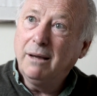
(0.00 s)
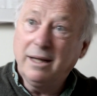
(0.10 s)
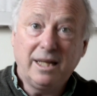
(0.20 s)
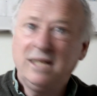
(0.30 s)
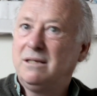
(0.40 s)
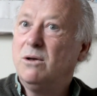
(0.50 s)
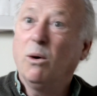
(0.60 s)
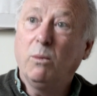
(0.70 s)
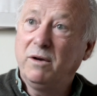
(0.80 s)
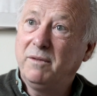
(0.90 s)
and he's
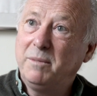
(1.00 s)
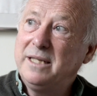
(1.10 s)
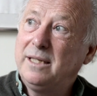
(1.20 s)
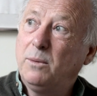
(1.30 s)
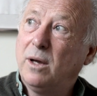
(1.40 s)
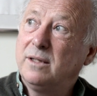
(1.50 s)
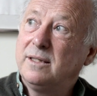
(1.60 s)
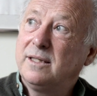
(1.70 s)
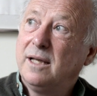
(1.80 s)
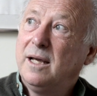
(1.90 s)
not one of the busy
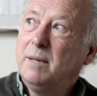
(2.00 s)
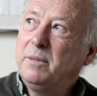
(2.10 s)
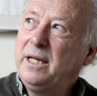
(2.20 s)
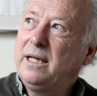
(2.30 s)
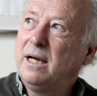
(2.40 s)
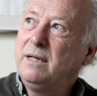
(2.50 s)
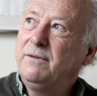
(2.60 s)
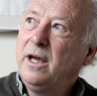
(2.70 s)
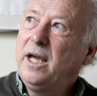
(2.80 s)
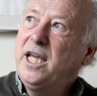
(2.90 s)
ones. But
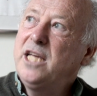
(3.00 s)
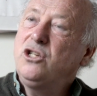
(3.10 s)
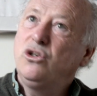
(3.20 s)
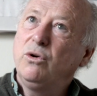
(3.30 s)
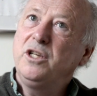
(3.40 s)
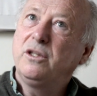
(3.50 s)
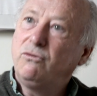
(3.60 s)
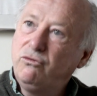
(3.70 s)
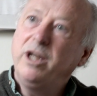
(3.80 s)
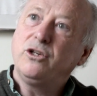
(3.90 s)
he enjoys the
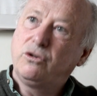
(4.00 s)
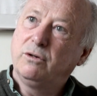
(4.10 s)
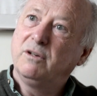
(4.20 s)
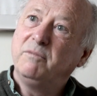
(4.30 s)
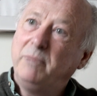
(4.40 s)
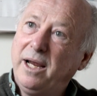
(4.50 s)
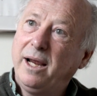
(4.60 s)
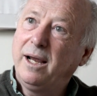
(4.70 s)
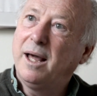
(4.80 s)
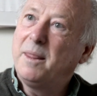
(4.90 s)
ritual of
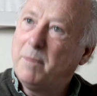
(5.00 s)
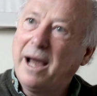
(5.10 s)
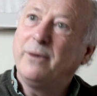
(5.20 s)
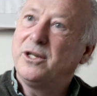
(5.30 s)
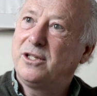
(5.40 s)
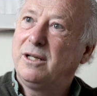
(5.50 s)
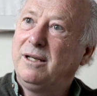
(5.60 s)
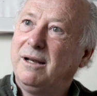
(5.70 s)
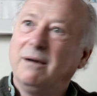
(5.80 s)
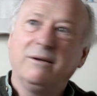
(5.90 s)
being the barrister,
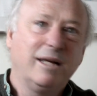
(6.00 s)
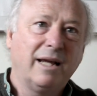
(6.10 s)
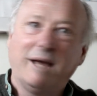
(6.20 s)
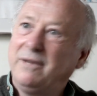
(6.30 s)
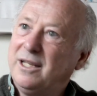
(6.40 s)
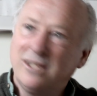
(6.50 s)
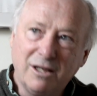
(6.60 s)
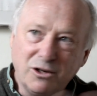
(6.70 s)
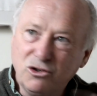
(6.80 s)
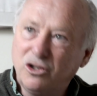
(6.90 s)
having his
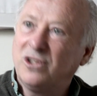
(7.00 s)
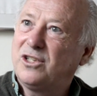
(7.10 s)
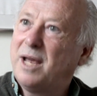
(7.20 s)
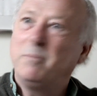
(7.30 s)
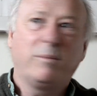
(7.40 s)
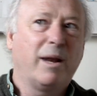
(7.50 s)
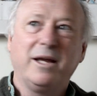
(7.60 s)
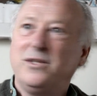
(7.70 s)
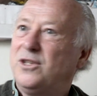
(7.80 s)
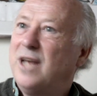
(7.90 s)
lunch at the same
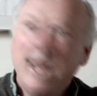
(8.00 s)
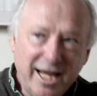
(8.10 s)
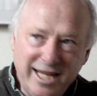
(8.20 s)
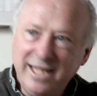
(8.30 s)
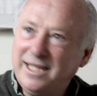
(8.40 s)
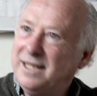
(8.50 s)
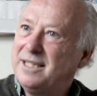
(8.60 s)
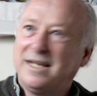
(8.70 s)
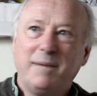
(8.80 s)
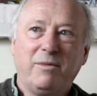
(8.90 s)
place and eating the
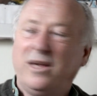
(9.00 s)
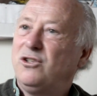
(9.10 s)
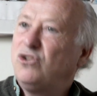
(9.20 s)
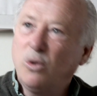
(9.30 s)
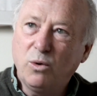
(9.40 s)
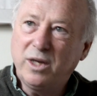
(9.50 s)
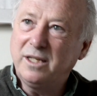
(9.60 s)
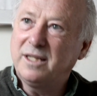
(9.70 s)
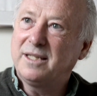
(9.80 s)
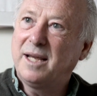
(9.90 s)
same things, talking
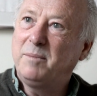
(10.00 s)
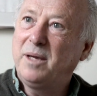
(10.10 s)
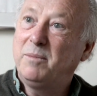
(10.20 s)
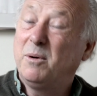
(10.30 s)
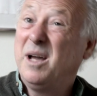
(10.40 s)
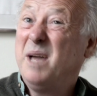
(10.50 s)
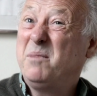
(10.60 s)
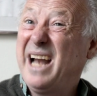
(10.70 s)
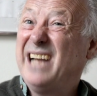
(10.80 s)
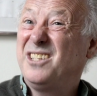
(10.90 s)
to the same people.
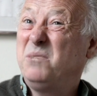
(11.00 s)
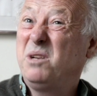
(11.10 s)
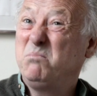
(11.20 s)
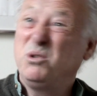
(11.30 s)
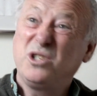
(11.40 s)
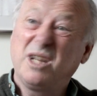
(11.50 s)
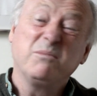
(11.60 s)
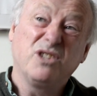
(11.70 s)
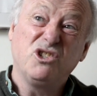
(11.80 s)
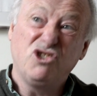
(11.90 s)
But actually, when push comes
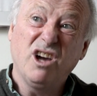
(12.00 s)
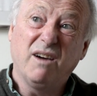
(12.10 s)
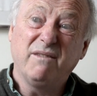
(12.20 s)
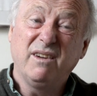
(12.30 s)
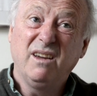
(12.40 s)
to shove,